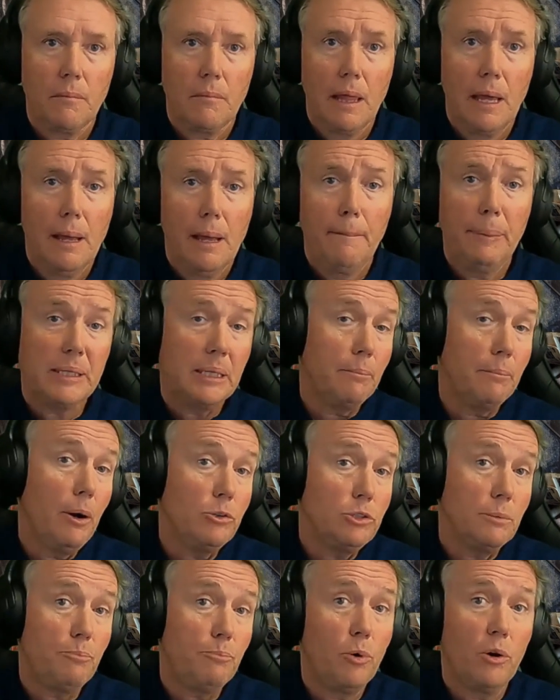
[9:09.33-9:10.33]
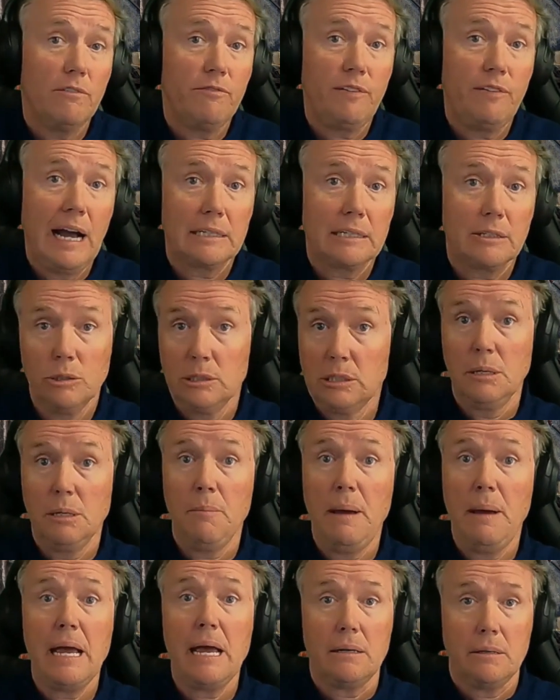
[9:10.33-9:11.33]
But the most important factor is
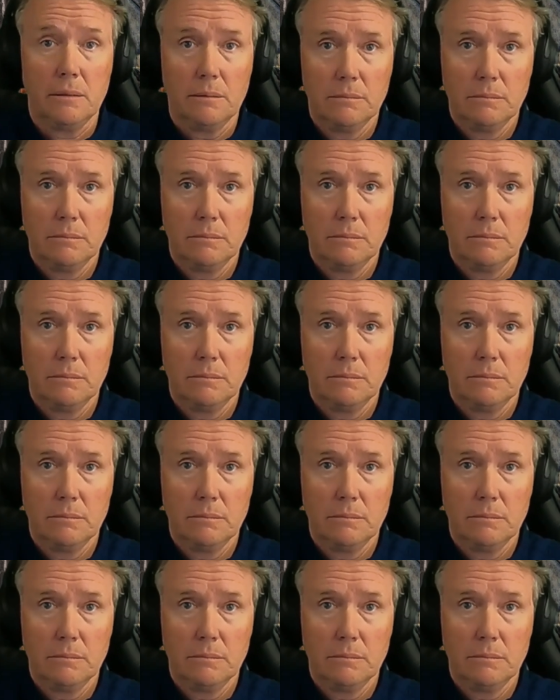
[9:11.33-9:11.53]
demand.